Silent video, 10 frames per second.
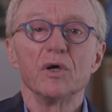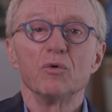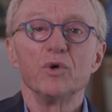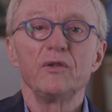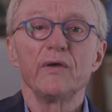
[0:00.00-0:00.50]

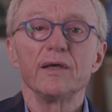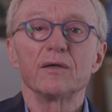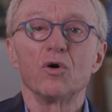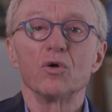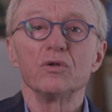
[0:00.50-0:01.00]
will
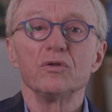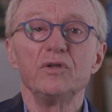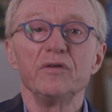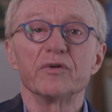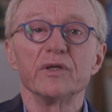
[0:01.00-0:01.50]
take on
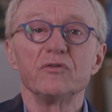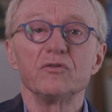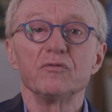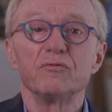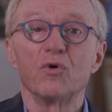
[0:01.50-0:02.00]
different
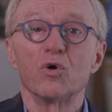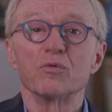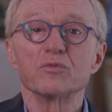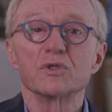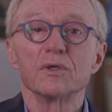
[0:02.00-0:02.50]

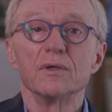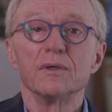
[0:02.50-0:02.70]
forms.